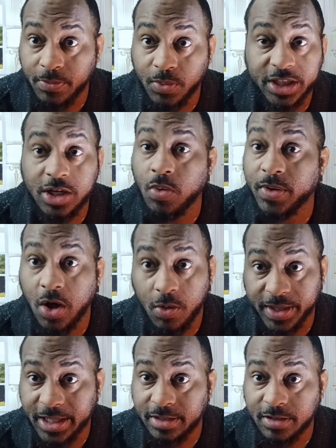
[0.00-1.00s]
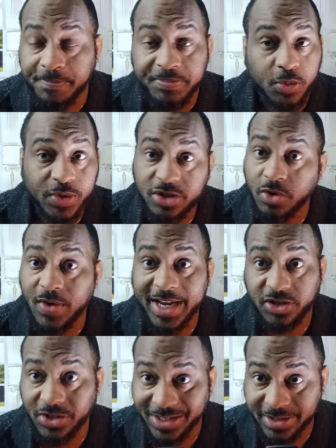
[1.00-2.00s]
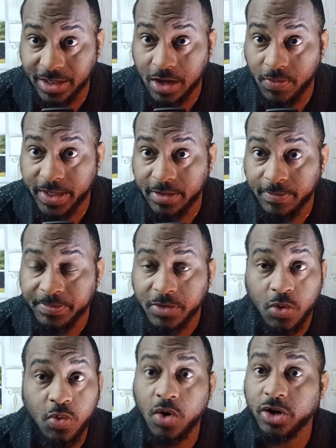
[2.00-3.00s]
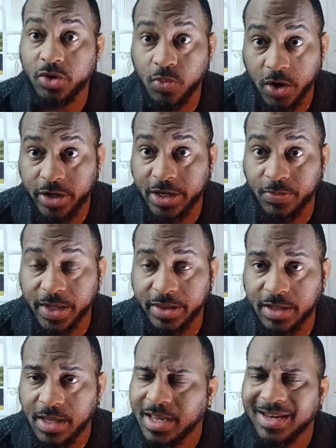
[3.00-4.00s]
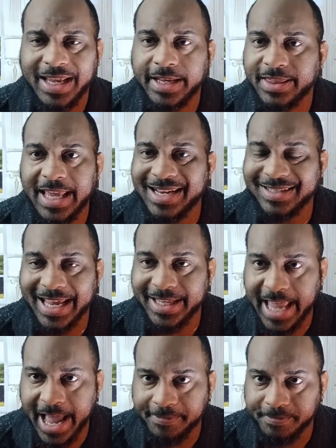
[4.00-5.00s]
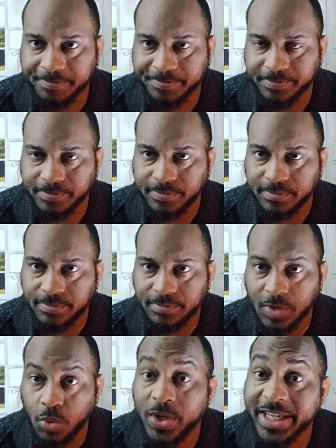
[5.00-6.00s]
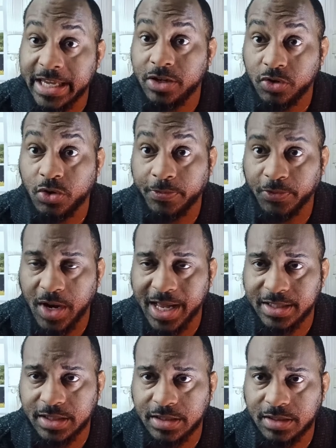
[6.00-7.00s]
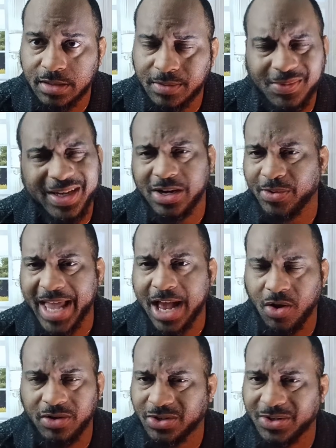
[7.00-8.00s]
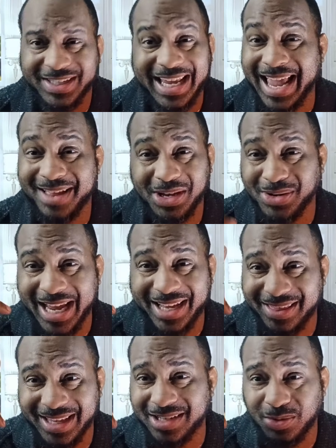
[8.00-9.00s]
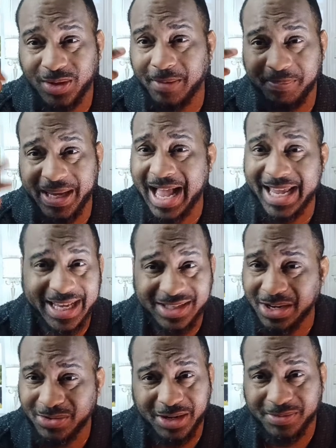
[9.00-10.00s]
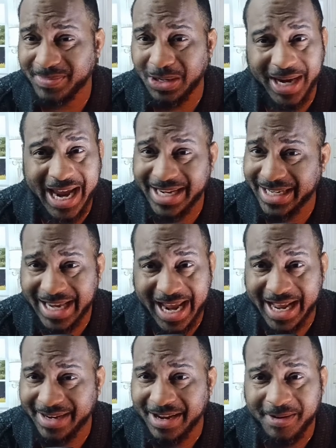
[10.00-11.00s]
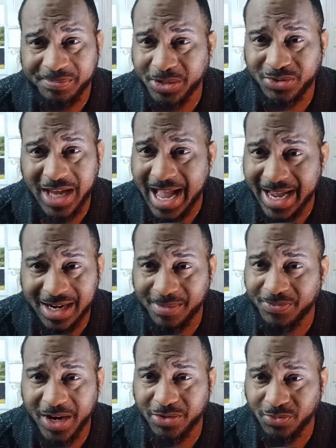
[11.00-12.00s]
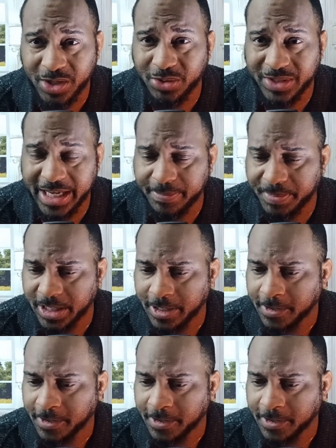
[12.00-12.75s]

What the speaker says: What's going on with this? Which direction is it going? Who are you working with? Like things like that. What can you do for us? We know that also because they're like this with the BIS. They're hand in hand. They're tied up real deep.